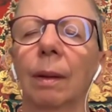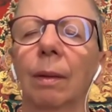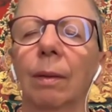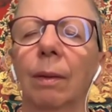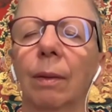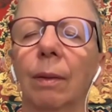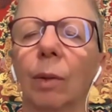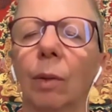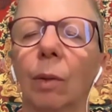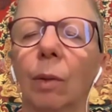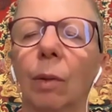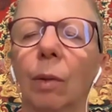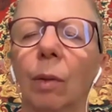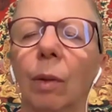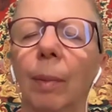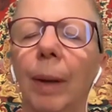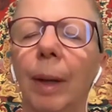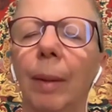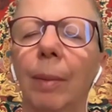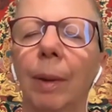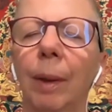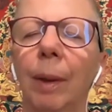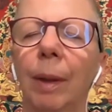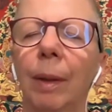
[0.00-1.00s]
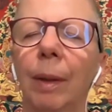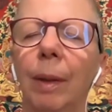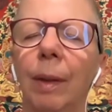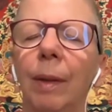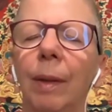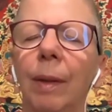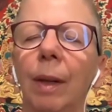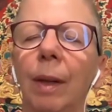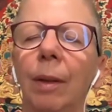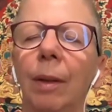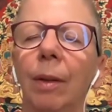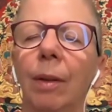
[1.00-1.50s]
for all the people in this
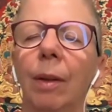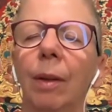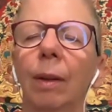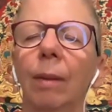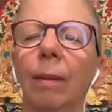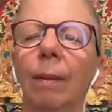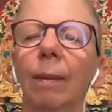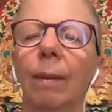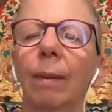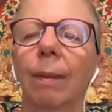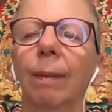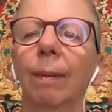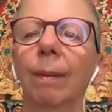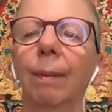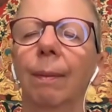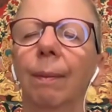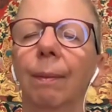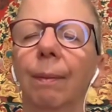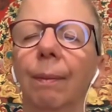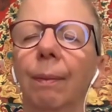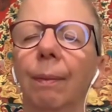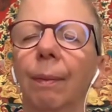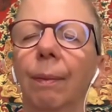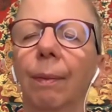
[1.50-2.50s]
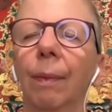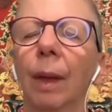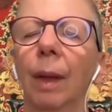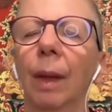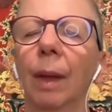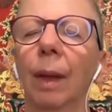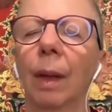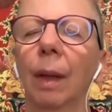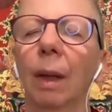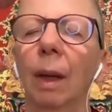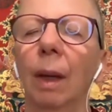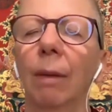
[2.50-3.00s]
country
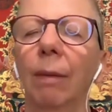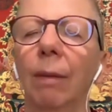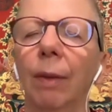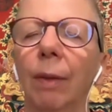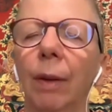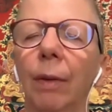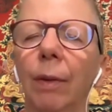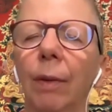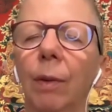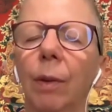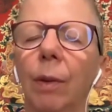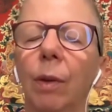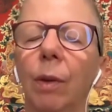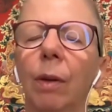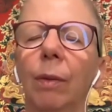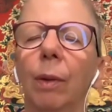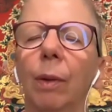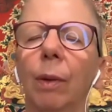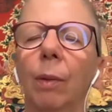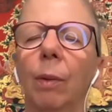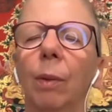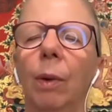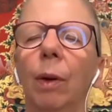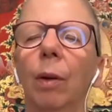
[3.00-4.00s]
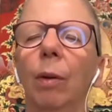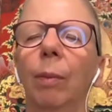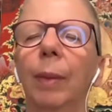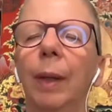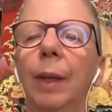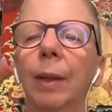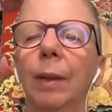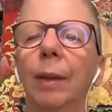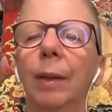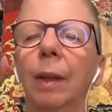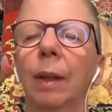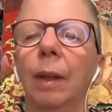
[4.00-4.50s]
and for everyone all over the world,
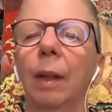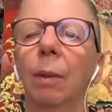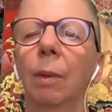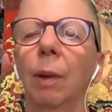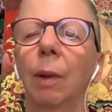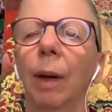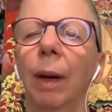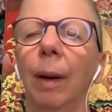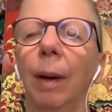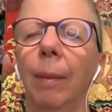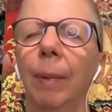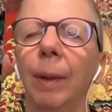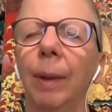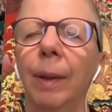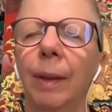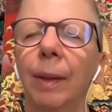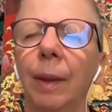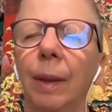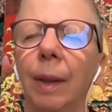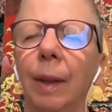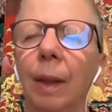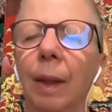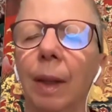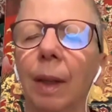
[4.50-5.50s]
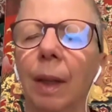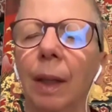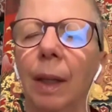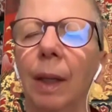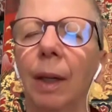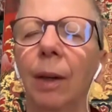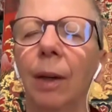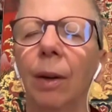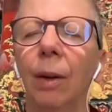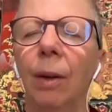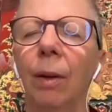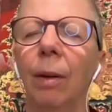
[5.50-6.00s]
because I think what happens
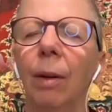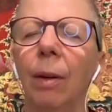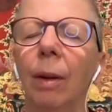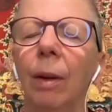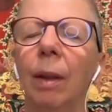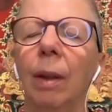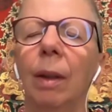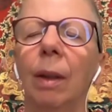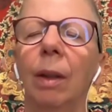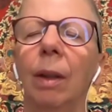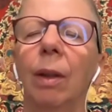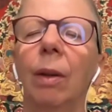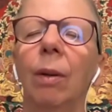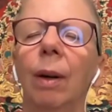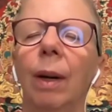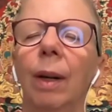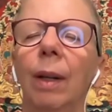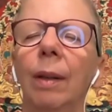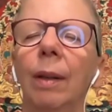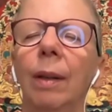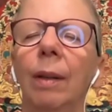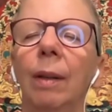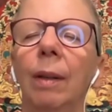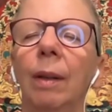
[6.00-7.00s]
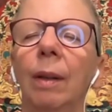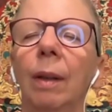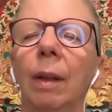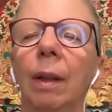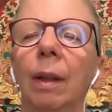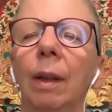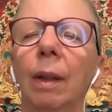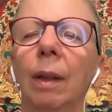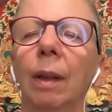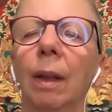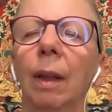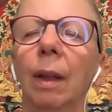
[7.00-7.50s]
here in the US
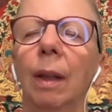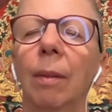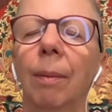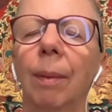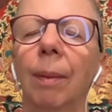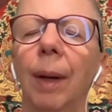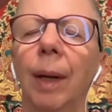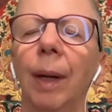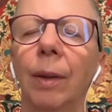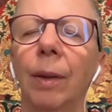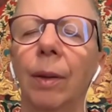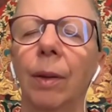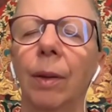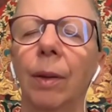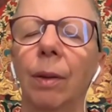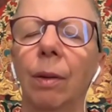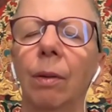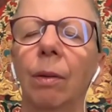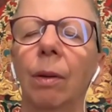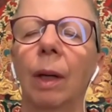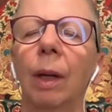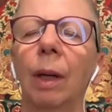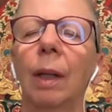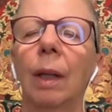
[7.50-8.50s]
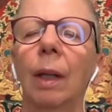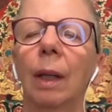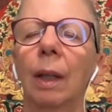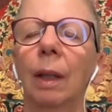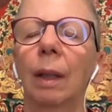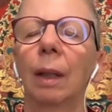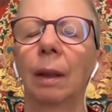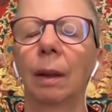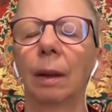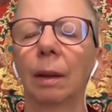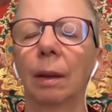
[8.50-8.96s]
impacts greatly